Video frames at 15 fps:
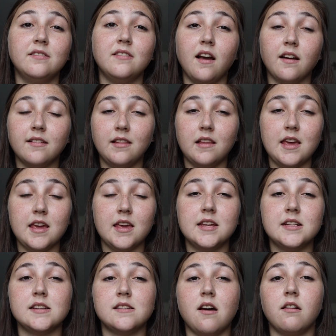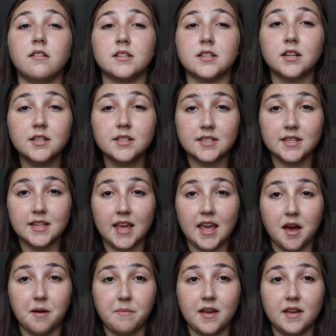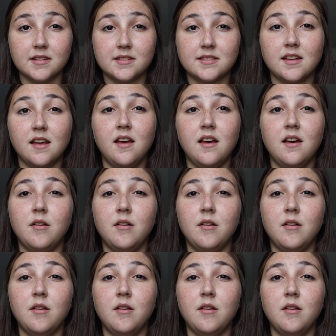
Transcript: Luckily, he did not return to the campus,